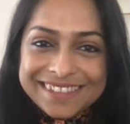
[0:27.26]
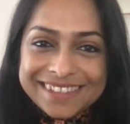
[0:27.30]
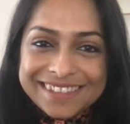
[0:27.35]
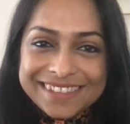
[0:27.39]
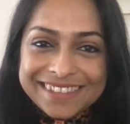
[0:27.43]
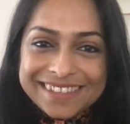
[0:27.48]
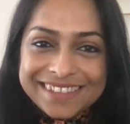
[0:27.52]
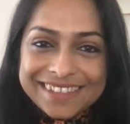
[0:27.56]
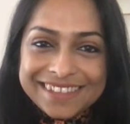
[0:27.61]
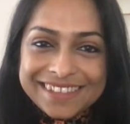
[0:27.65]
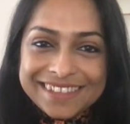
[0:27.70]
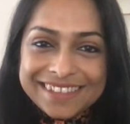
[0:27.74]

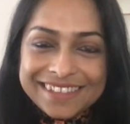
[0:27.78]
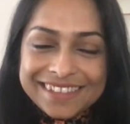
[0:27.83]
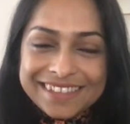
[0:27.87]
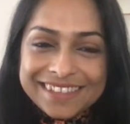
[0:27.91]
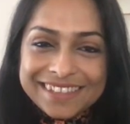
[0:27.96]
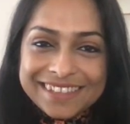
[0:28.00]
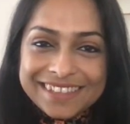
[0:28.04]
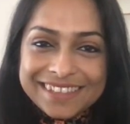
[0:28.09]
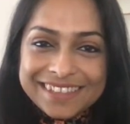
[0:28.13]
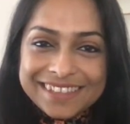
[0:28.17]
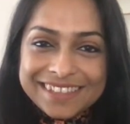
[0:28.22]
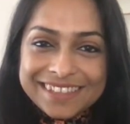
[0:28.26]

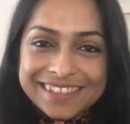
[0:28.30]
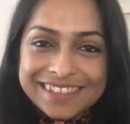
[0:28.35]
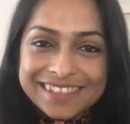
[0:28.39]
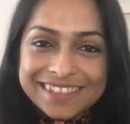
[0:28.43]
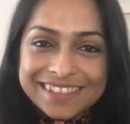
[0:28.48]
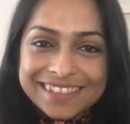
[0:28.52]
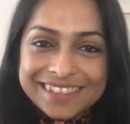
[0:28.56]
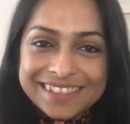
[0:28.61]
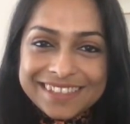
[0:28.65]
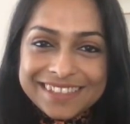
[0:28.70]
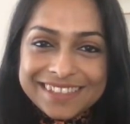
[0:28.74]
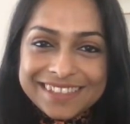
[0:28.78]

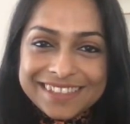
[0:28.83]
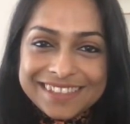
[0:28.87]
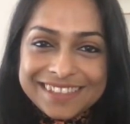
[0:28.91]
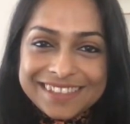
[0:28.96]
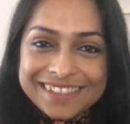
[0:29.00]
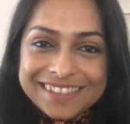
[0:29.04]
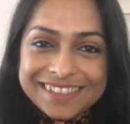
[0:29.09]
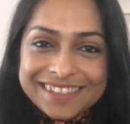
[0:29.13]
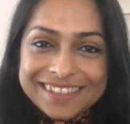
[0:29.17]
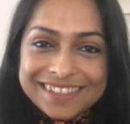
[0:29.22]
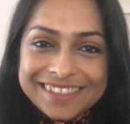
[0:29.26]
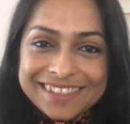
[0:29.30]
The person shown says nothing.